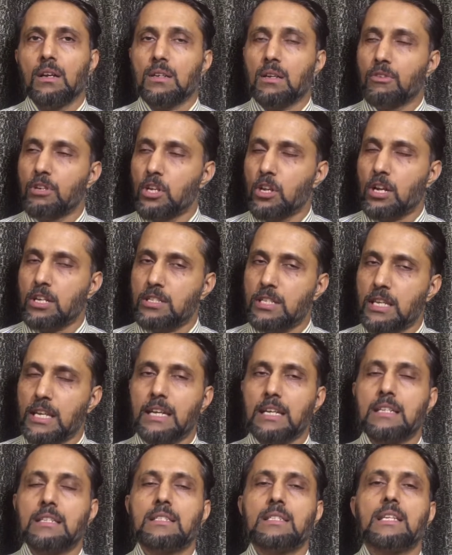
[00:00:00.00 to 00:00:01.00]
Revenue
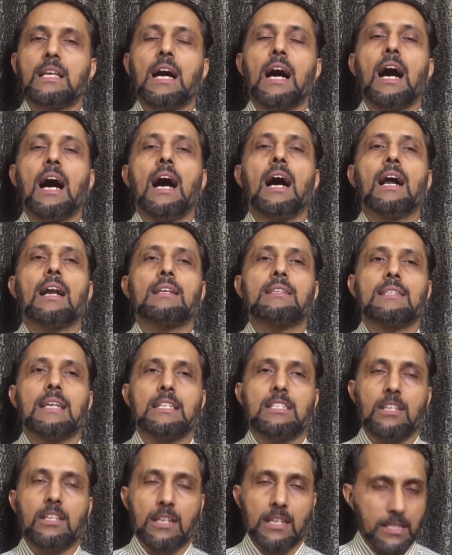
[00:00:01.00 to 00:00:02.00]
receipts are
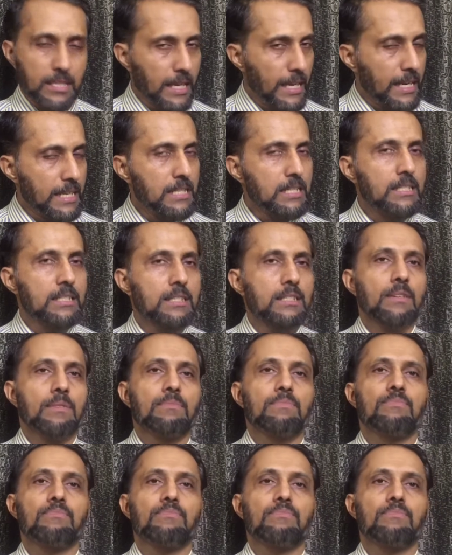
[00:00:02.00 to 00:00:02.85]
such receipts